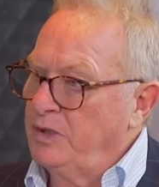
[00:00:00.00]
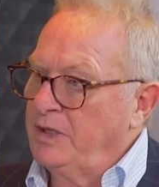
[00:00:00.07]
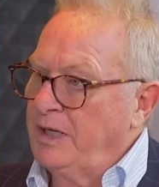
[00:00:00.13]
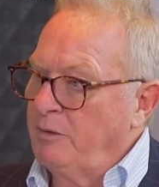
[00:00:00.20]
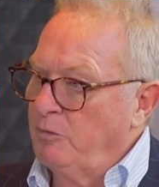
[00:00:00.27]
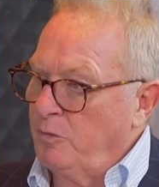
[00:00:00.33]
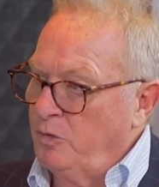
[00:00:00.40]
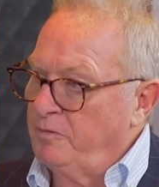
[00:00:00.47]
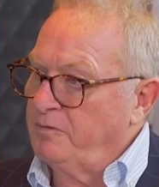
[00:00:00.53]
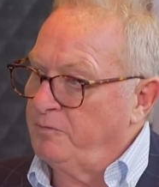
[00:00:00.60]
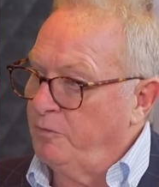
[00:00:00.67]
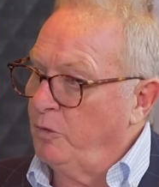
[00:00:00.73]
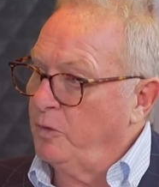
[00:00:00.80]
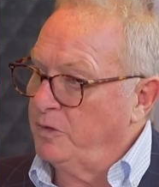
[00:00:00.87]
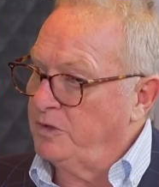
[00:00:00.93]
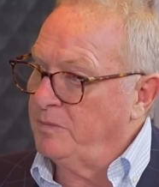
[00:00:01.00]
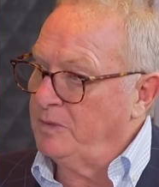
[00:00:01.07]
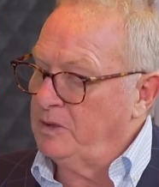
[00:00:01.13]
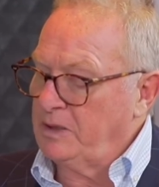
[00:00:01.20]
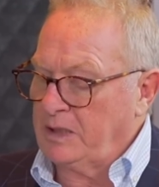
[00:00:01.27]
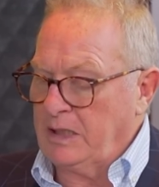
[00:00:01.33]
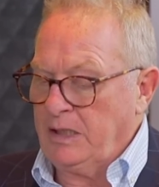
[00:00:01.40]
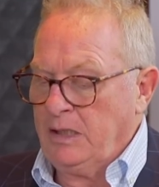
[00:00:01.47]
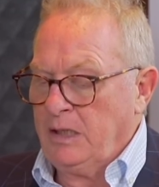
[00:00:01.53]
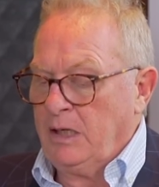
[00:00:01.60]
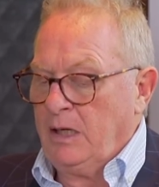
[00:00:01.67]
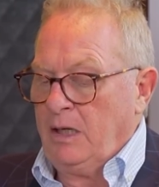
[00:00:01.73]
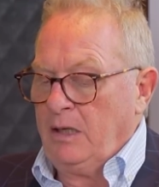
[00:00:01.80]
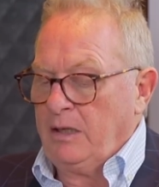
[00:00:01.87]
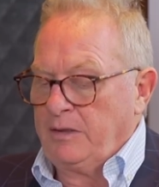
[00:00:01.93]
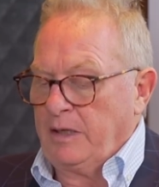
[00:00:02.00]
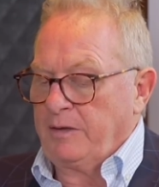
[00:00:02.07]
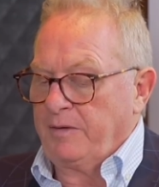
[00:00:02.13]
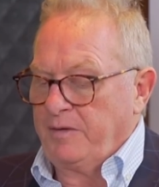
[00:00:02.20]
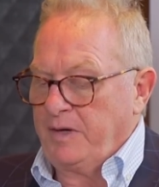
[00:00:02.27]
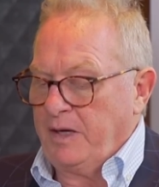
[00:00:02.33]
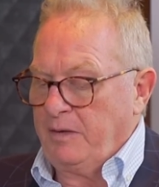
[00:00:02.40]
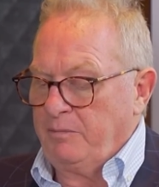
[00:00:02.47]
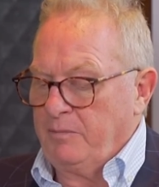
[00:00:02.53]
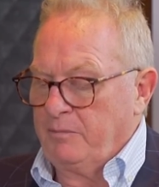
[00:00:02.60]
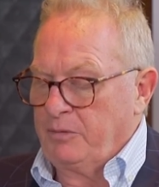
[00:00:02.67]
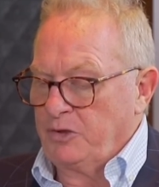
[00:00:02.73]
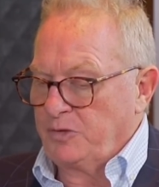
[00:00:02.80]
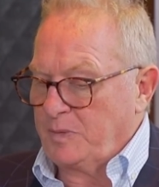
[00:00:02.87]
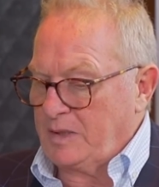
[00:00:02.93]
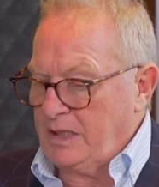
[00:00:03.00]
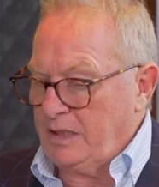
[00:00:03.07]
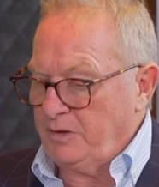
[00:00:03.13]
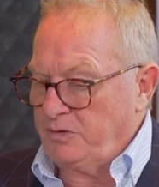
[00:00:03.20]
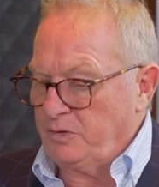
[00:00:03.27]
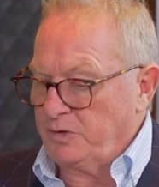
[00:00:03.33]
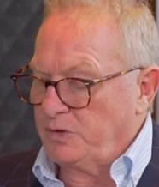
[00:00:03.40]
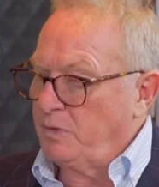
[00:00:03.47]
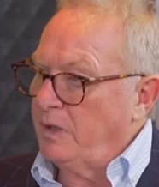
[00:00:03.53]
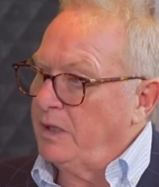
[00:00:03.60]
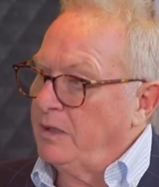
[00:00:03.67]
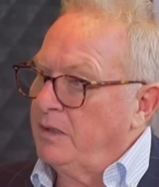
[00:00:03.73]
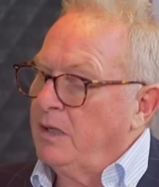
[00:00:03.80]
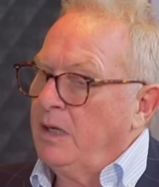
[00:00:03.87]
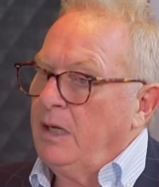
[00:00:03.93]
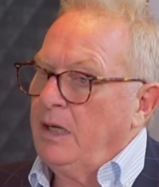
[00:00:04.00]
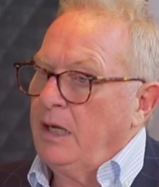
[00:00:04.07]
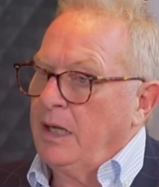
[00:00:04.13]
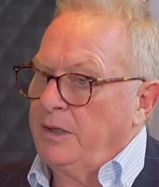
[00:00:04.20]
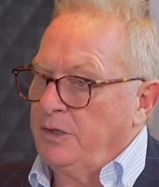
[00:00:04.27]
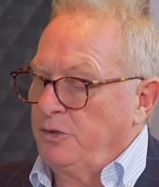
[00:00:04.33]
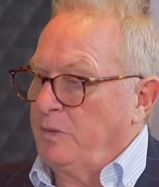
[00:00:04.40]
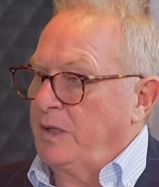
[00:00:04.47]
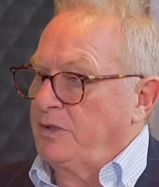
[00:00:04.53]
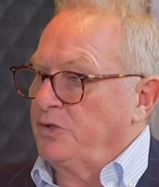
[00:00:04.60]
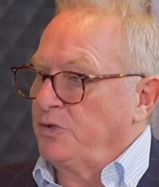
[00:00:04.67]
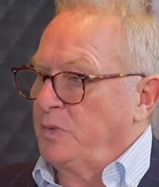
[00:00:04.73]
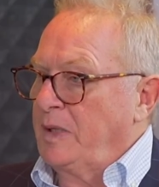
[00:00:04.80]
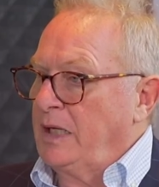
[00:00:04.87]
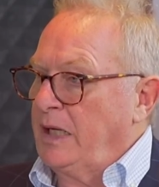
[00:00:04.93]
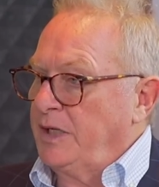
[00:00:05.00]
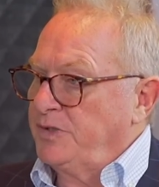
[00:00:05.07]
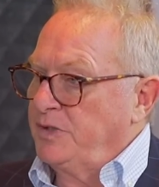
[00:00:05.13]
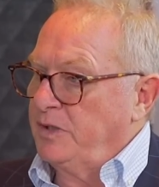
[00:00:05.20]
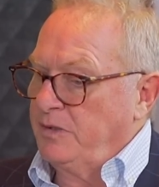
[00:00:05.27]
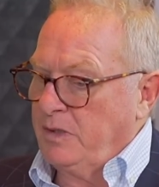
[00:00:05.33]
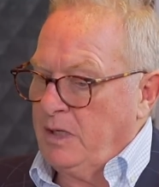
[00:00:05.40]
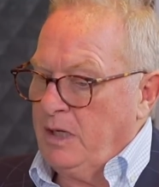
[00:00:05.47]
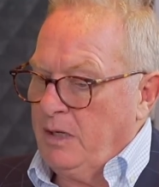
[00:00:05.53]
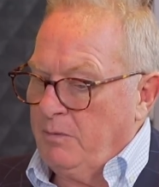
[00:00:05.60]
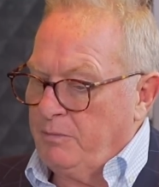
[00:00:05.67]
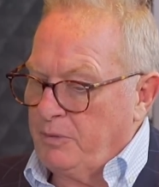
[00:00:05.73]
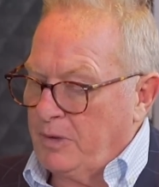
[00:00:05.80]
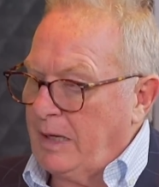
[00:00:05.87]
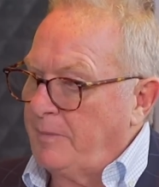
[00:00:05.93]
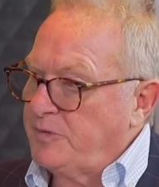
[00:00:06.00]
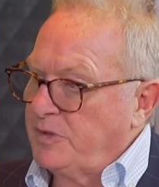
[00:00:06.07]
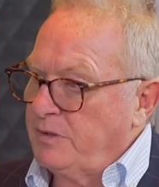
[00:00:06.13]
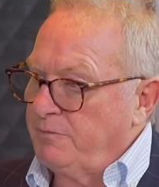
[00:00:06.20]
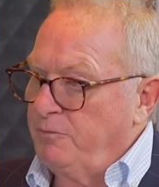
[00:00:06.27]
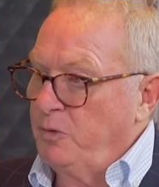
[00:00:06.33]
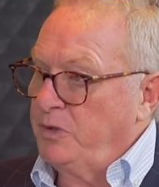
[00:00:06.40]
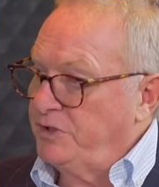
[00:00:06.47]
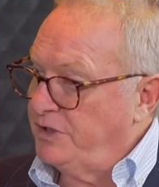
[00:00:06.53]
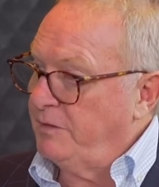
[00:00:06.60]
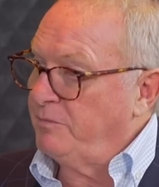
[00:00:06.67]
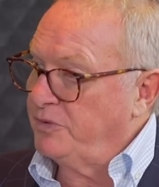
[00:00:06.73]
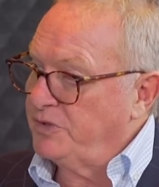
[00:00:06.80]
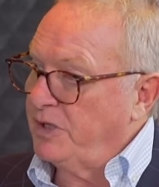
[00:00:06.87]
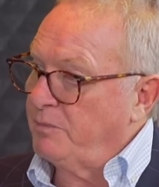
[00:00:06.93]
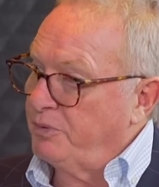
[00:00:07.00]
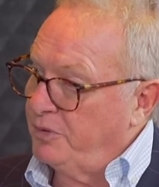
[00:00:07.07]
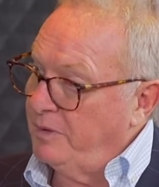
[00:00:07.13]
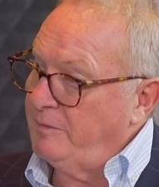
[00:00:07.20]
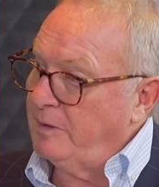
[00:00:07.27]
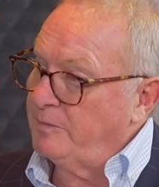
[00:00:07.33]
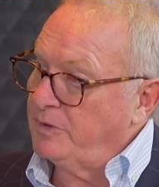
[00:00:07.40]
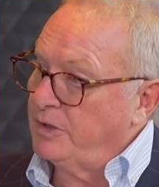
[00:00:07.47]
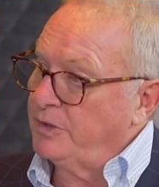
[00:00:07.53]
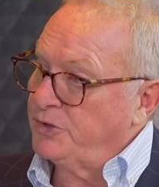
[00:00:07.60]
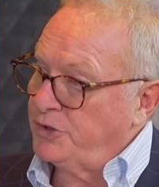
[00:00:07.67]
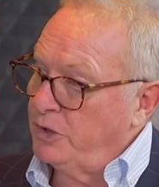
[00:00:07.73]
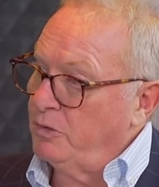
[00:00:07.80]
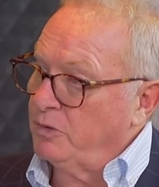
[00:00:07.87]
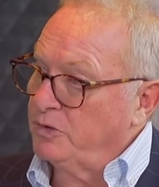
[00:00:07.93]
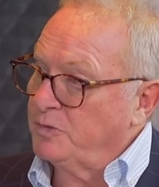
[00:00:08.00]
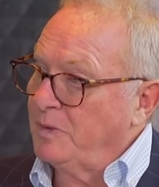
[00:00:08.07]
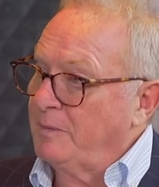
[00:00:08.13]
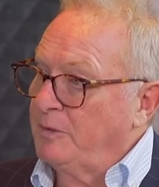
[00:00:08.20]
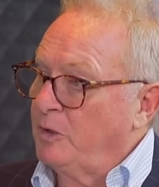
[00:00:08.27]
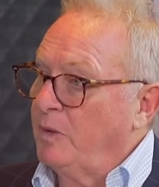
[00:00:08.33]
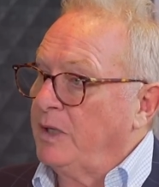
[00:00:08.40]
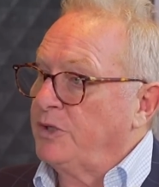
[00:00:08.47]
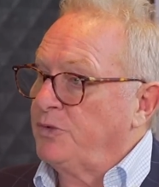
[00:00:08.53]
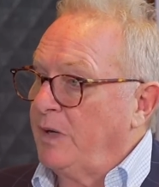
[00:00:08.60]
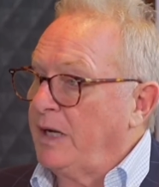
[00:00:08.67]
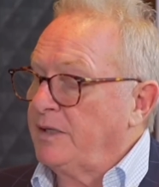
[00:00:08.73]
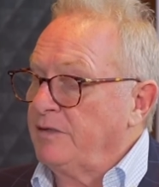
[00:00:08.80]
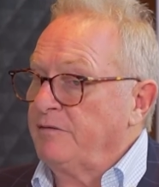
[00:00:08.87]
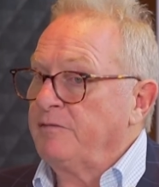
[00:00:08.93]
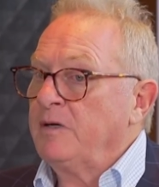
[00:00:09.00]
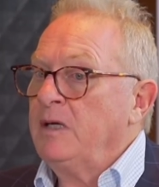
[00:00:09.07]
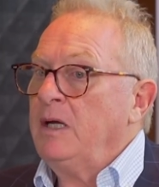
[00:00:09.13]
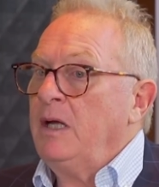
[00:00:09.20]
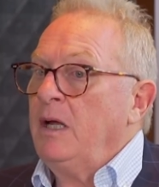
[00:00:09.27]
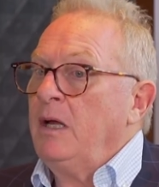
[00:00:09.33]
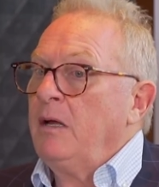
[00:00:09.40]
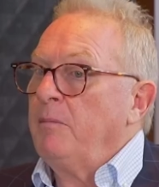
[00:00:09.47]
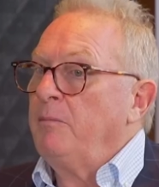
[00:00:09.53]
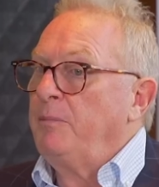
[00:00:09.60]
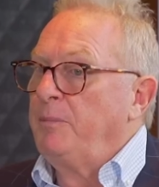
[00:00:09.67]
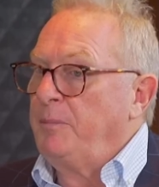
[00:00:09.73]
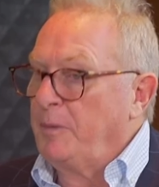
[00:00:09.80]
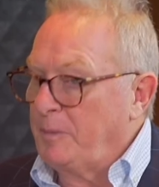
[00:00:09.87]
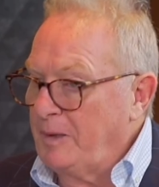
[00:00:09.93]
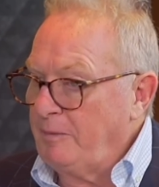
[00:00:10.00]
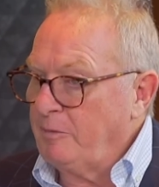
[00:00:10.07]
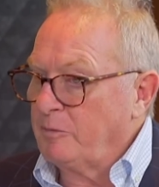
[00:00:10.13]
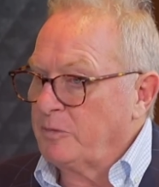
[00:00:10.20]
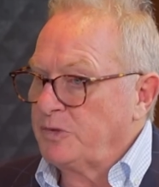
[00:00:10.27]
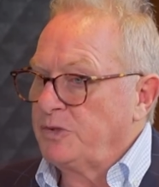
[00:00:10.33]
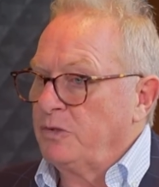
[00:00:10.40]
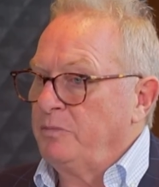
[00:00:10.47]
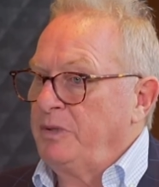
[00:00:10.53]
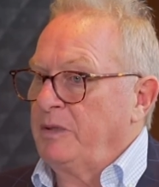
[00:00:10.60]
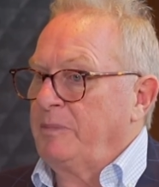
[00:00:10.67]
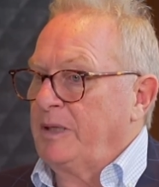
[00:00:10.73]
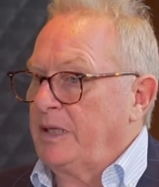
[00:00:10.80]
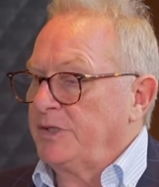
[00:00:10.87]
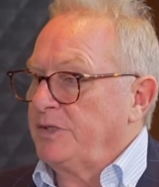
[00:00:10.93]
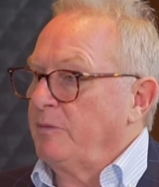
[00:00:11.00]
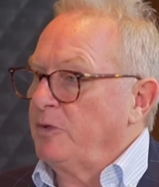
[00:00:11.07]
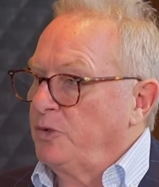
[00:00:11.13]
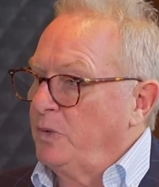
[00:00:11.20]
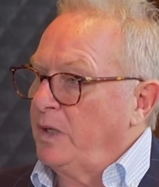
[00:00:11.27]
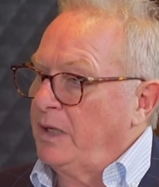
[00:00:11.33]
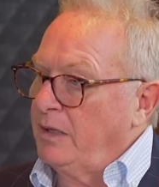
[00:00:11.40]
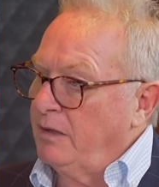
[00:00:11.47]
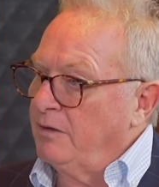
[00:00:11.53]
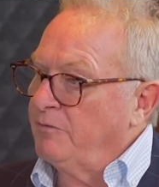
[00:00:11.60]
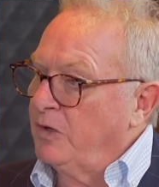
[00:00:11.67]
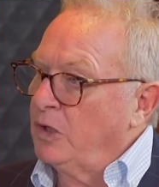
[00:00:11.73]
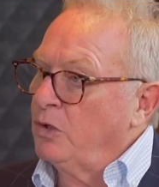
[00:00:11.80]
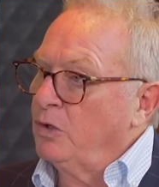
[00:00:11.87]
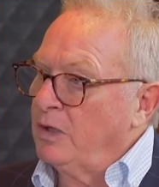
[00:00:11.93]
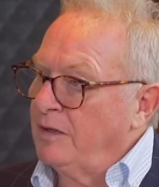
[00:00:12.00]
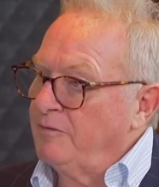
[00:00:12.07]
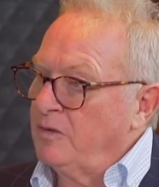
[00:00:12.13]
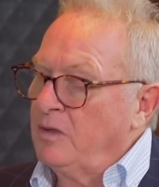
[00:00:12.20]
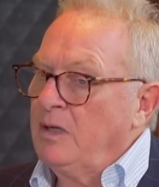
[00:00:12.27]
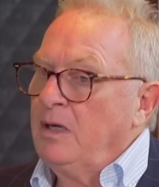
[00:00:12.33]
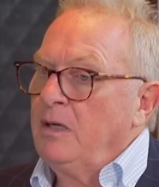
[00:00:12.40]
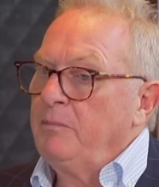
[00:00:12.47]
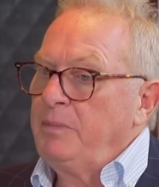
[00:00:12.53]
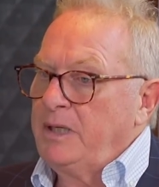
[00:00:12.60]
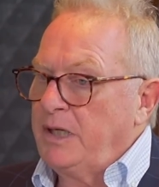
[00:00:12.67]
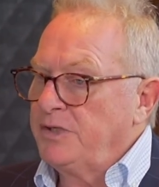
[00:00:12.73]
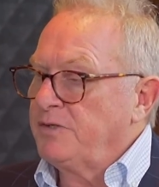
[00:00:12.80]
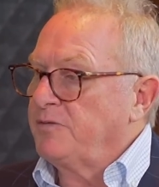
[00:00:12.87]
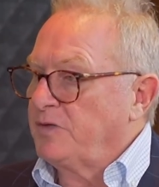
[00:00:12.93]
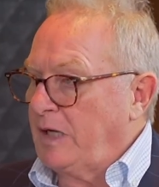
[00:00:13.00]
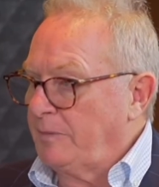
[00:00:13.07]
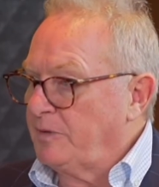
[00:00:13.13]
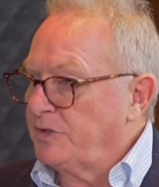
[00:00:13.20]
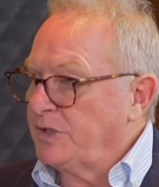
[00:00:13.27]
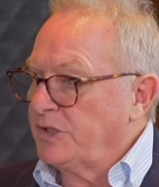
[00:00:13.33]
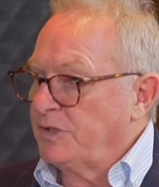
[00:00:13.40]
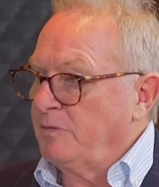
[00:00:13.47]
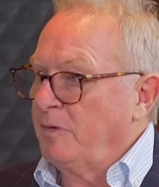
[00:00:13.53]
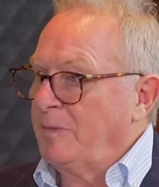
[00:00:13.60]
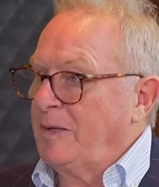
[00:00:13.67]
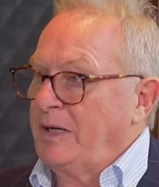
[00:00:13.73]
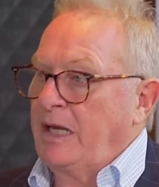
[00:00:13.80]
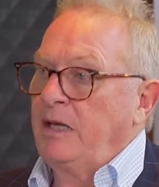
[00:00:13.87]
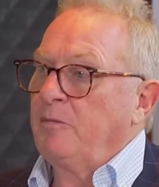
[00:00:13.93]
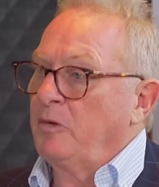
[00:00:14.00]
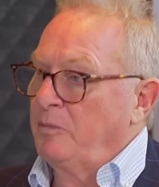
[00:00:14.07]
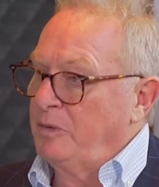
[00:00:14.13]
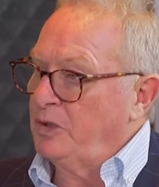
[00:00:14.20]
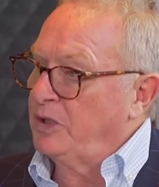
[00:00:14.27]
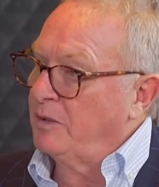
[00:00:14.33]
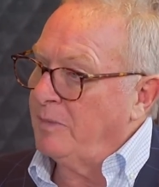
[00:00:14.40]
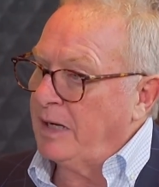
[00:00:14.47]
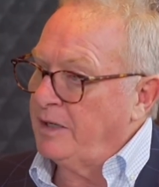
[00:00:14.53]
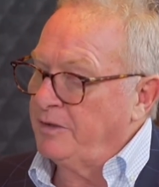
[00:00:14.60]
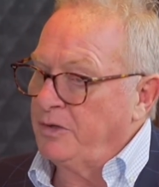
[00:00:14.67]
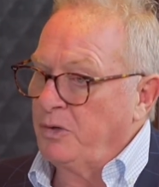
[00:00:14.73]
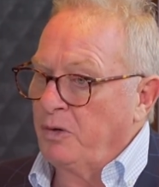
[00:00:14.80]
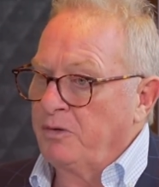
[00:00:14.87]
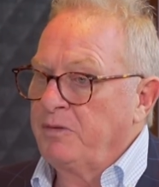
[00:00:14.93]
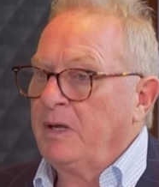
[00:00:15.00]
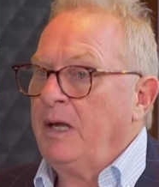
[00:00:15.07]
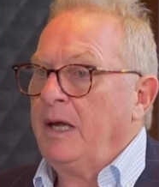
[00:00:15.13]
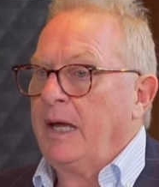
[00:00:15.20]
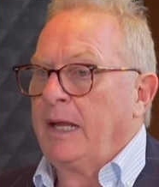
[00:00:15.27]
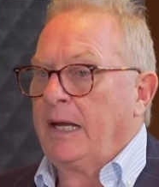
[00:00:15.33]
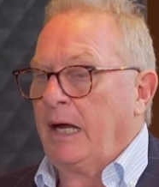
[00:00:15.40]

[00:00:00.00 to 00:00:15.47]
it, and they were moving forward to building it. At the end of the day, Bruce McLeod, to his credit, and the directors realized that perhaps a 47% premium to their shareholders might be quite attractive. The premium was so big because they were trading at a very low level because of skepticism about anyone building a mine in the north and